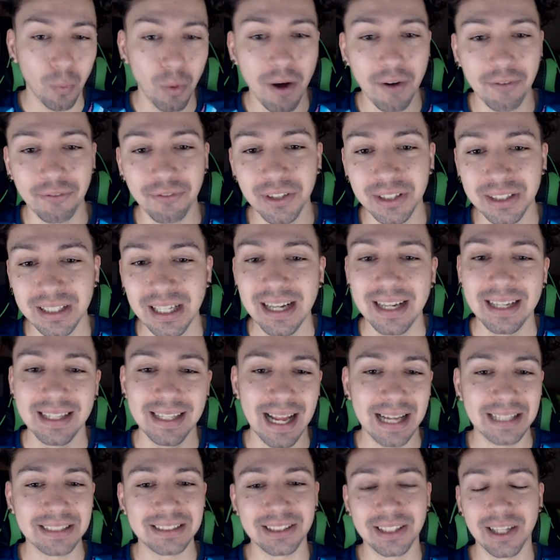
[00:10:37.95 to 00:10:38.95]
Watford,
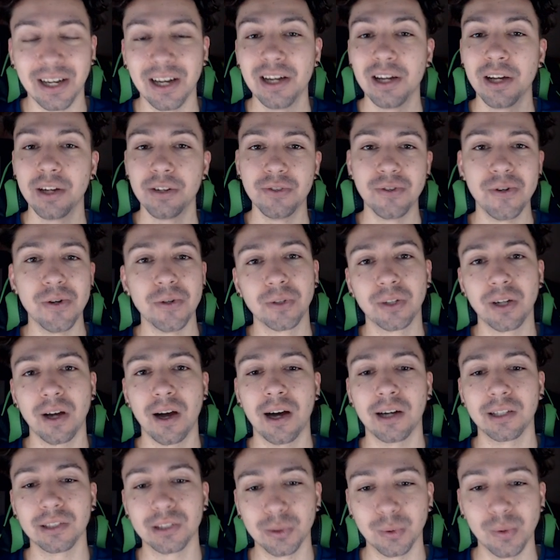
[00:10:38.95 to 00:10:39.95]
Leicester,
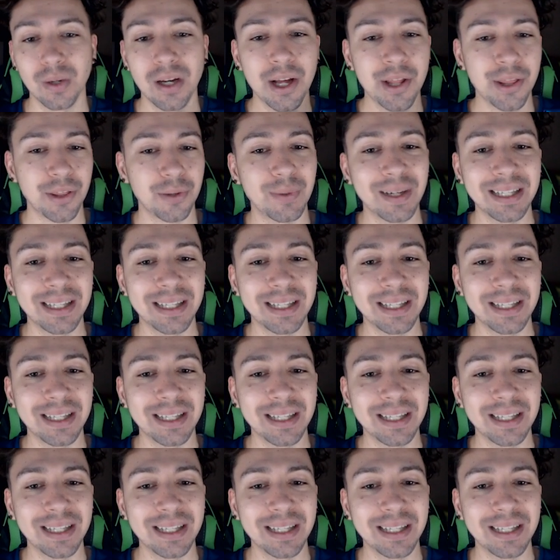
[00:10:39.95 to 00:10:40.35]
Newcastle.